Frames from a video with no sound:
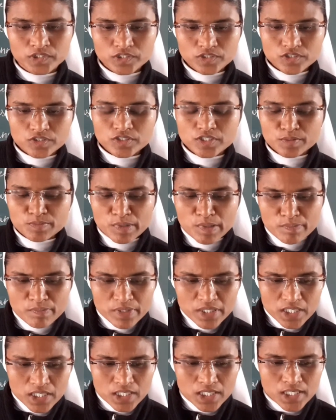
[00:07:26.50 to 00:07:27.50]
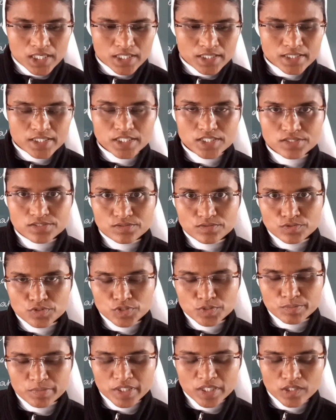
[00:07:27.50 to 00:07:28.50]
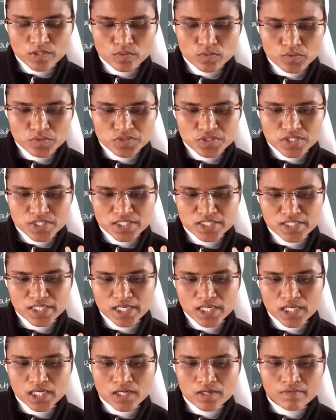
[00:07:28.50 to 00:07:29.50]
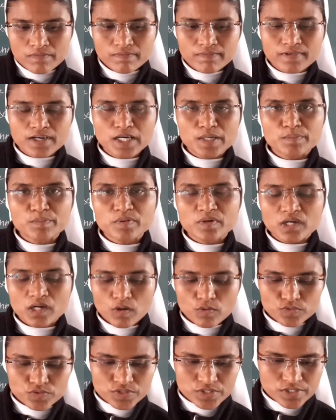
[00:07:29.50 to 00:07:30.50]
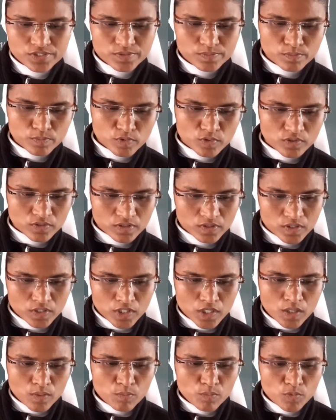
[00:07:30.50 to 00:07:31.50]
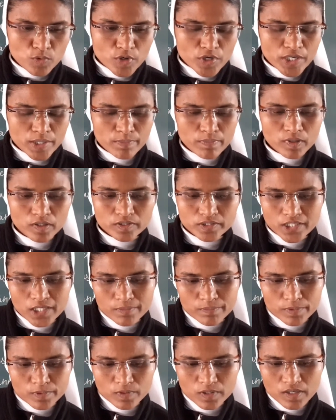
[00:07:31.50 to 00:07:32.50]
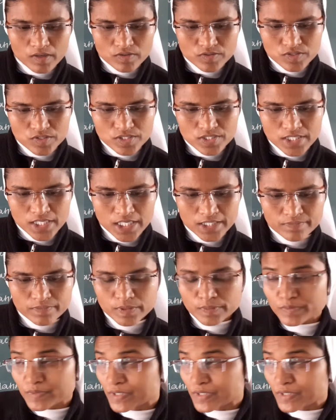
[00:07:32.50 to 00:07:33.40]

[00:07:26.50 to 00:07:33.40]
Remember, these should be used in a verb clauses more. More about adverb clauses, adverb